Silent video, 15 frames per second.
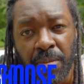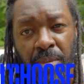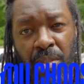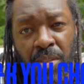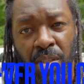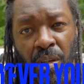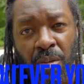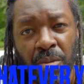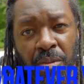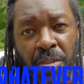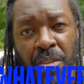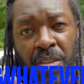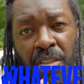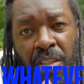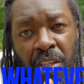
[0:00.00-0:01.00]
So
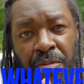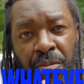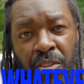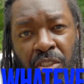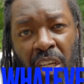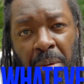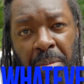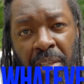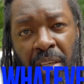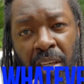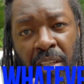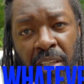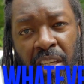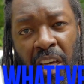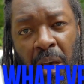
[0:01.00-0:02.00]
thanks for chiming in
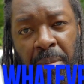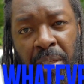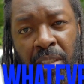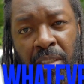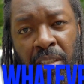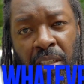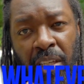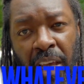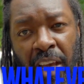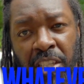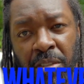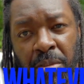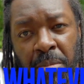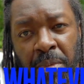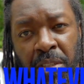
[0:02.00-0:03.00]
and commenting and
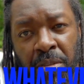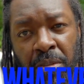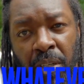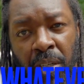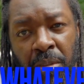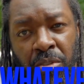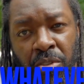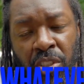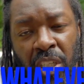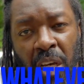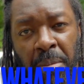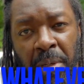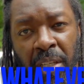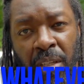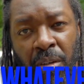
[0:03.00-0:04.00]
asking me to
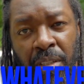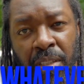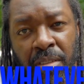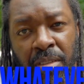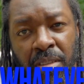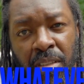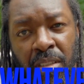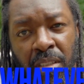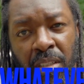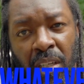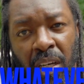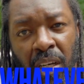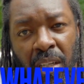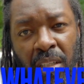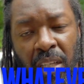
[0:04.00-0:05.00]
chime in on it.
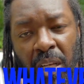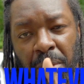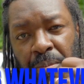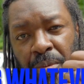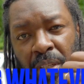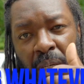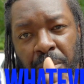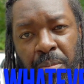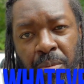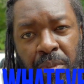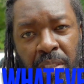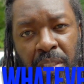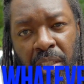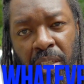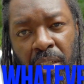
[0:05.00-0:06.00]
I'll put up with
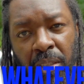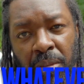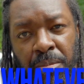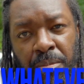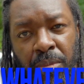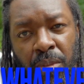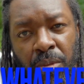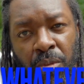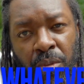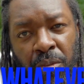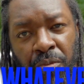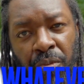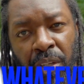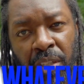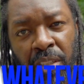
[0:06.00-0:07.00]
a
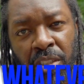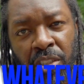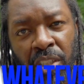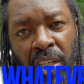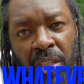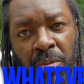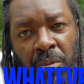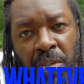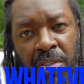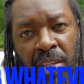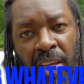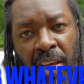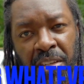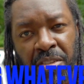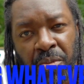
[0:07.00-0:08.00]
friend of the channel was
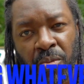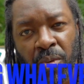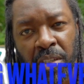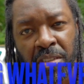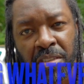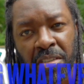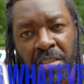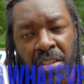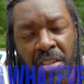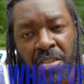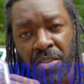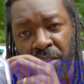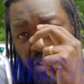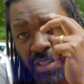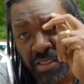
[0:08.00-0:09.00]
that asked a question.
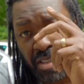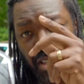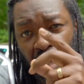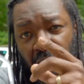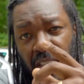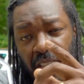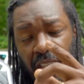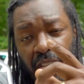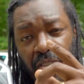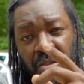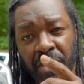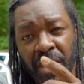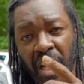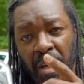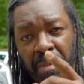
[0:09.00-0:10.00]
So thanks a lot. Do
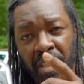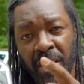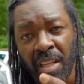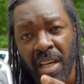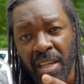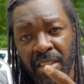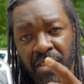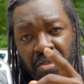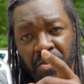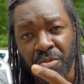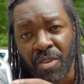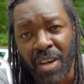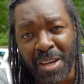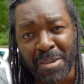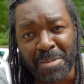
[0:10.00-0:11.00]
comment, like, and
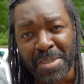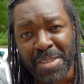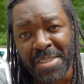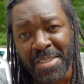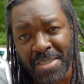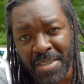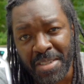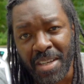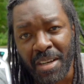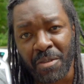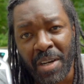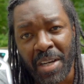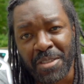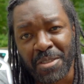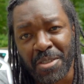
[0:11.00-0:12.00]
subscribe. This is
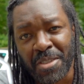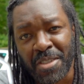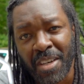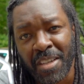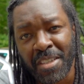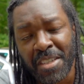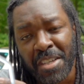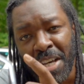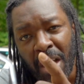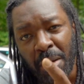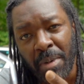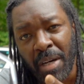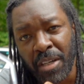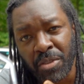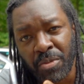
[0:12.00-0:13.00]
Ride to the Sun. I'm
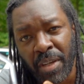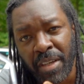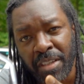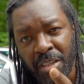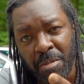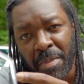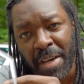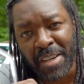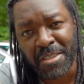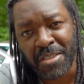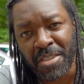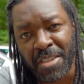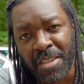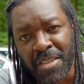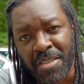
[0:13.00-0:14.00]
Andre. Come back and
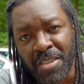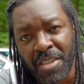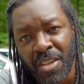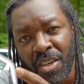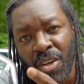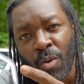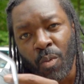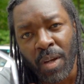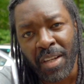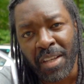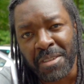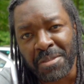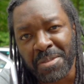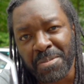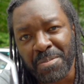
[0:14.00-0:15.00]
see us. One love.